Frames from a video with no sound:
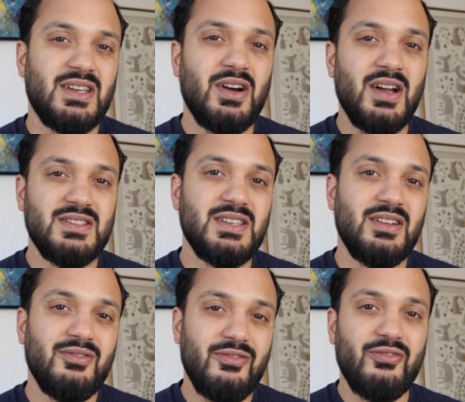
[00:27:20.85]

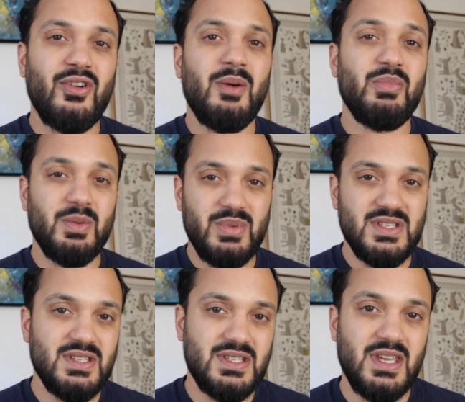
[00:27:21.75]
content from the
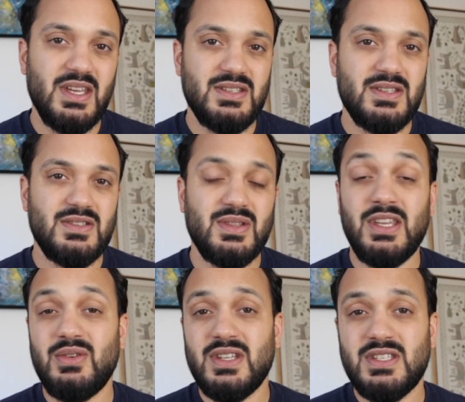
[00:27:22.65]
business case so
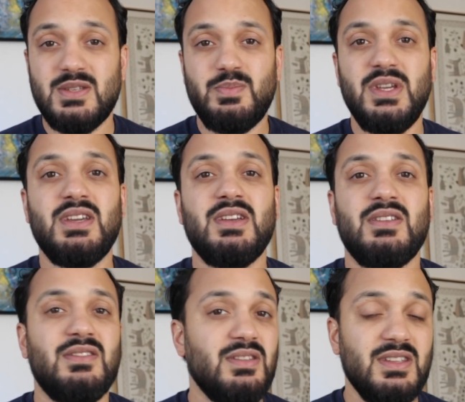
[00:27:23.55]
that you can speak
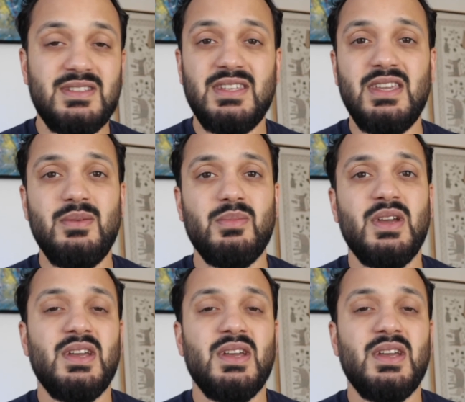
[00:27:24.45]
to the team